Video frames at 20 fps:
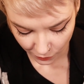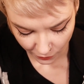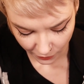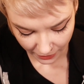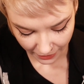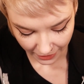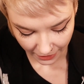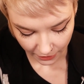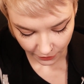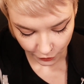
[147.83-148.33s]

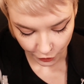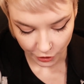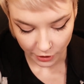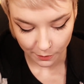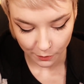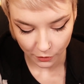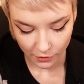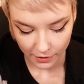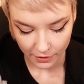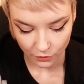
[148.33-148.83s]
can get it
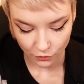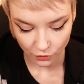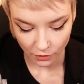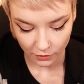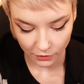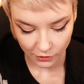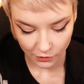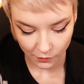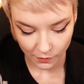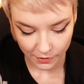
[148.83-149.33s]
cheaper at
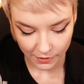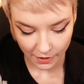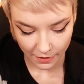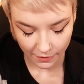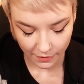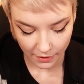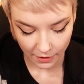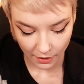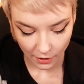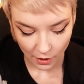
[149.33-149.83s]
drugstores, I
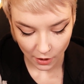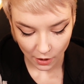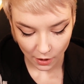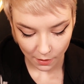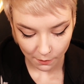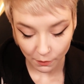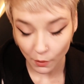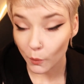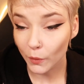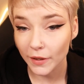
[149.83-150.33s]
think.
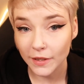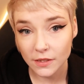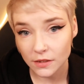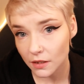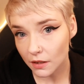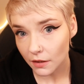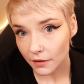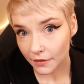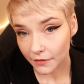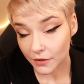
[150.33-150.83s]
But when I
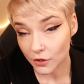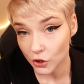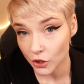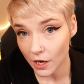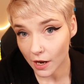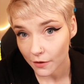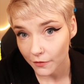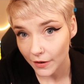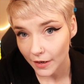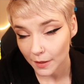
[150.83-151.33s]
saw it on the
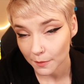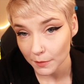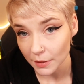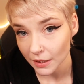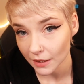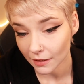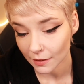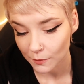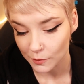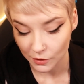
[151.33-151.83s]
shelf, I
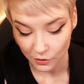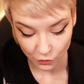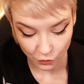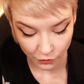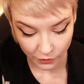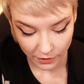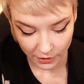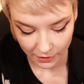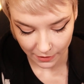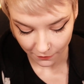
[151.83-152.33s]
immediately was
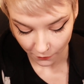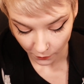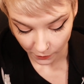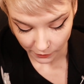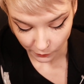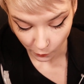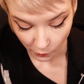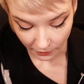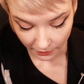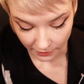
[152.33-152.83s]
intrigued. I've
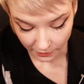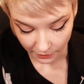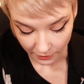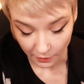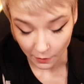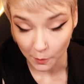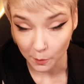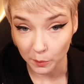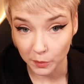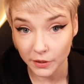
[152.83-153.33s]
always wanted
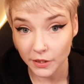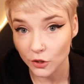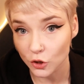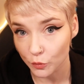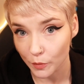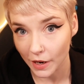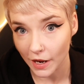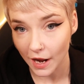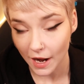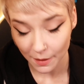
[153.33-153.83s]
to, bleach
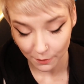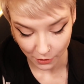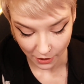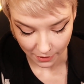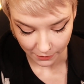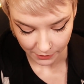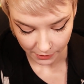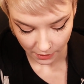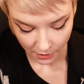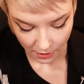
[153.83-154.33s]
my
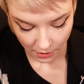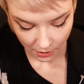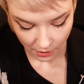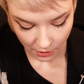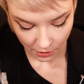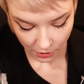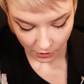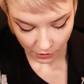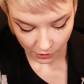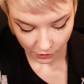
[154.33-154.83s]
eyebrows.
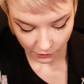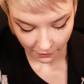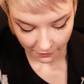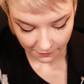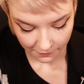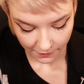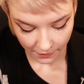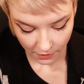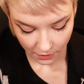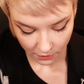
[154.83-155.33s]
So I
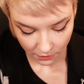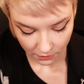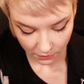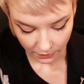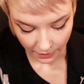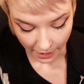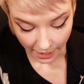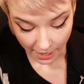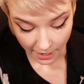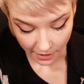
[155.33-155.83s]
figured,
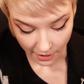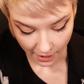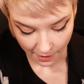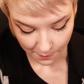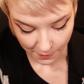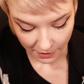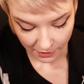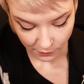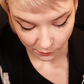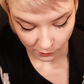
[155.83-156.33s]
hey, I
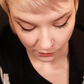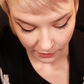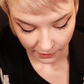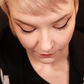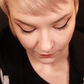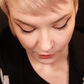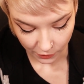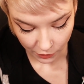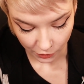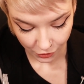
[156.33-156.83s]
might as well
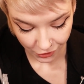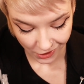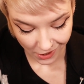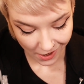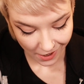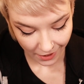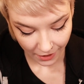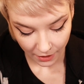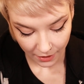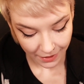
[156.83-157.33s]
give this a
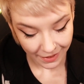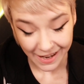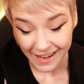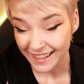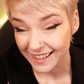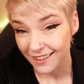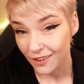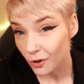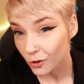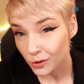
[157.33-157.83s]
shot.
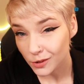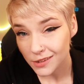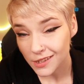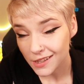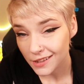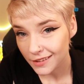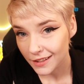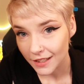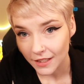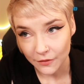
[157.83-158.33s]
And at
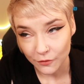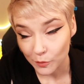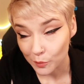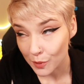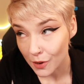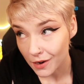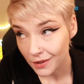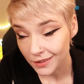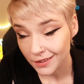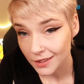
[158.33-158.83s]
Ulta, like, if a
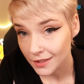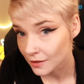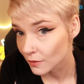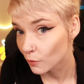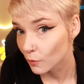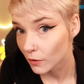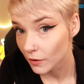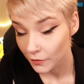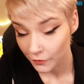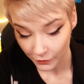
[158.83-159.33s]
product doesn't
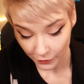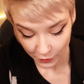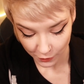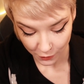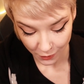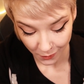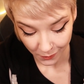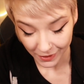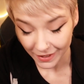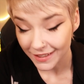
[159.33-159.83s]
work for you, you
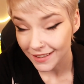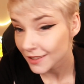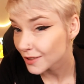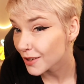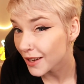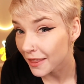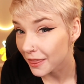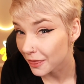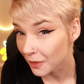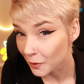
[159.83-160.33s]
don't like it, you
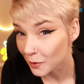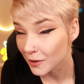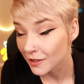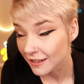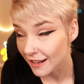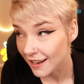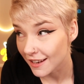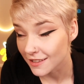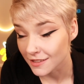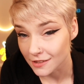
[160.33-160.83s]
got 30
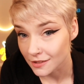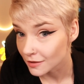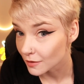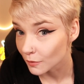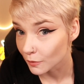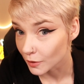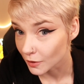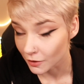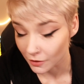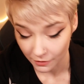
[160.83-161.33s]
days to
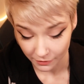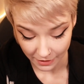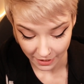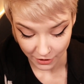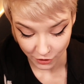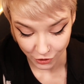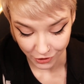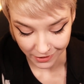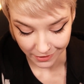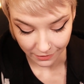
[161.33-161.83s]
return
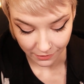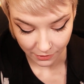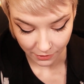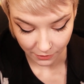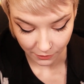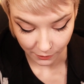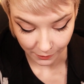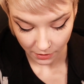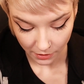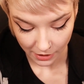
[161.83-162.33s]
that shit.
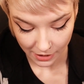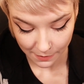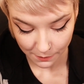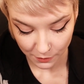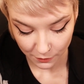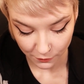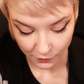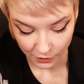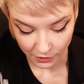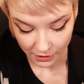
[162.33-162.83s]
So keep
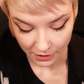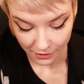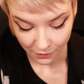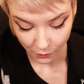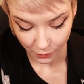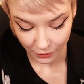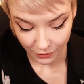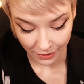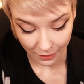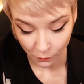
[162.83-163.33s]
your receipt.
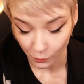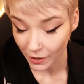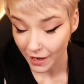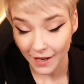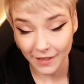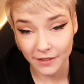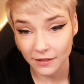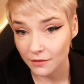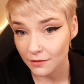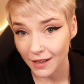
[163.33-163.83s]
Or what
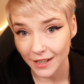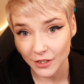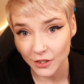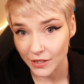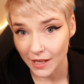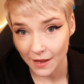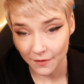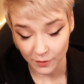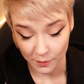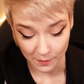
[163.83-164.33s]
I do, I just
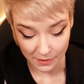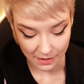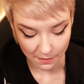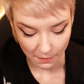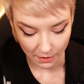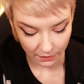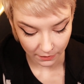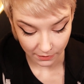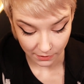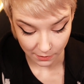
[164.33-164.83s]
have them
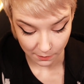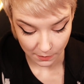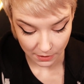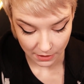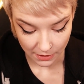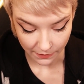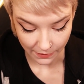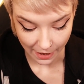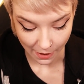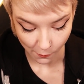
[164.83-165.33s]
email it to me,
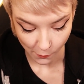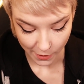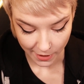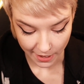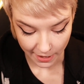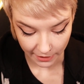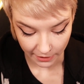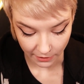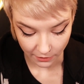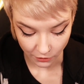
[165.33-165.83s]
and that way
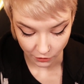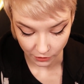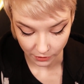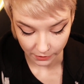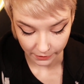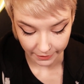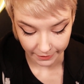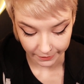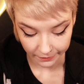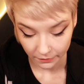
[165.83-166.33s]
I can just,
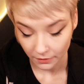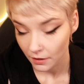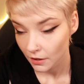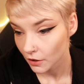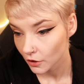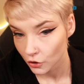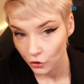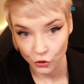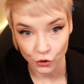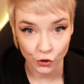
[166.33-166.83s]
like,
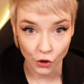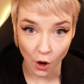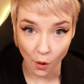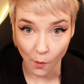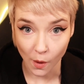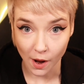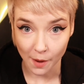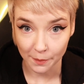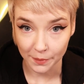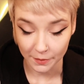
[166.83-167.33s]
show
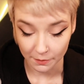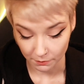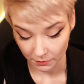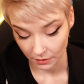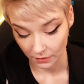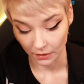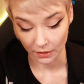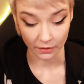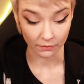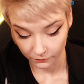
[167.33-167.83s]
up and be
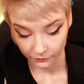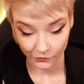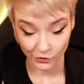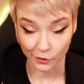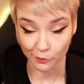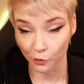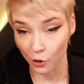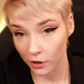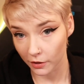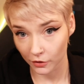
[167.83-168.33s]
like, this
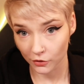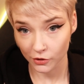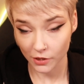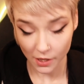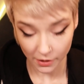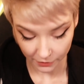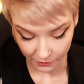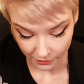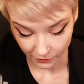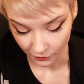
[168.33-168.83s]
product
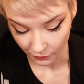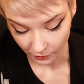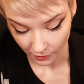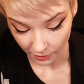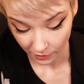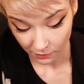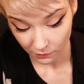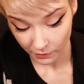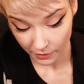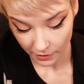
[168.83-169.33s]
sucks, and they're
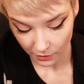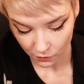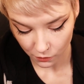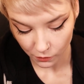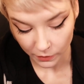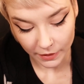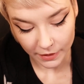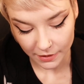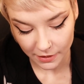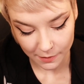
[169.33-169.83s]
like, okay,
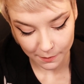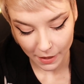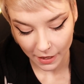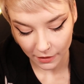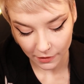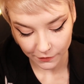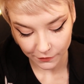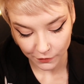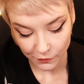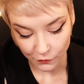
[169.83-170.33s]
cool. And it doesn't
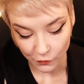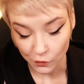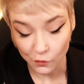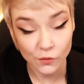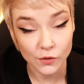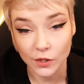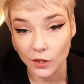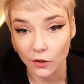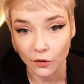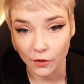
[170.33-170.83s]
matter if you've
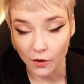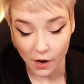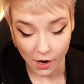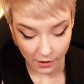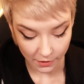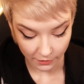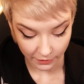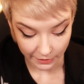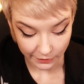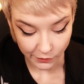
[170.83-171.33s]
used it or
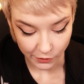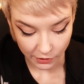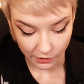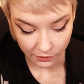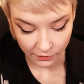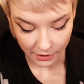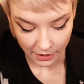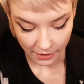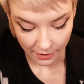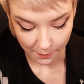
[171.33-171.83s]
not, they'll
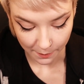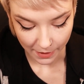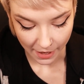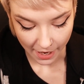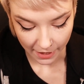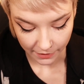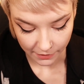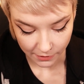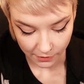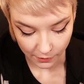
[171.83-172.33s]
still take it
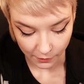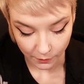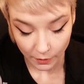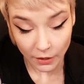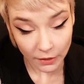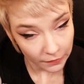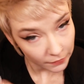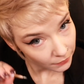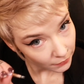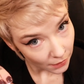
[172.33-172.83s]
back. So
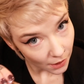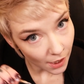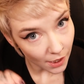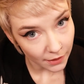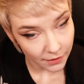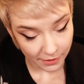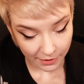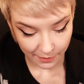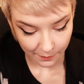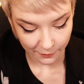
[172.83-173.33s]

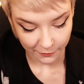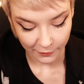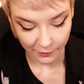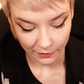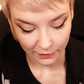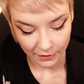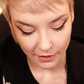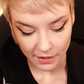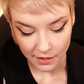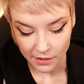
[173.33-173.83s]
hot tip for the
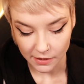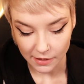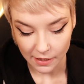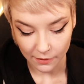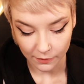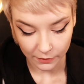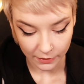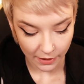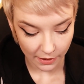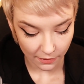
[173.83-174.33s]
ladies
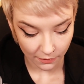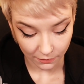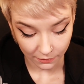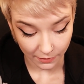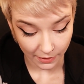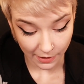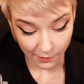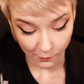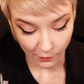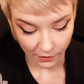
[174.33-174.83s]
out there or
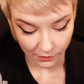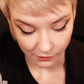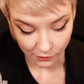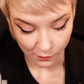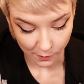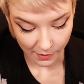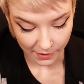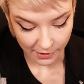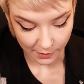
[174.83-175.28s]
anyone else who buys